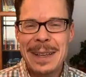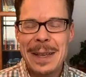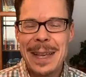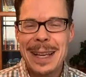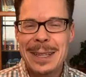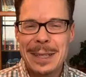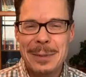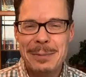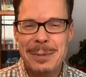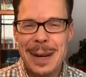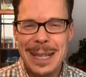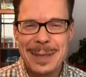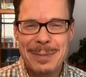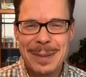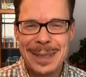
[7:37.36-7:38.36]
is a
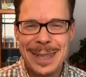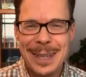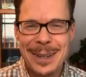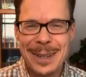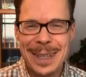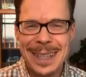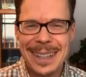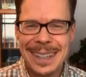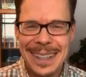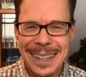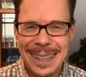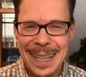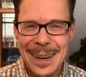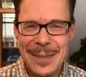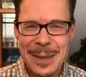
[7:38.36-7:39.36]
Presbyterian.
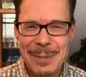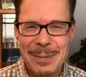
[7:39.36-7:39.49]
Love the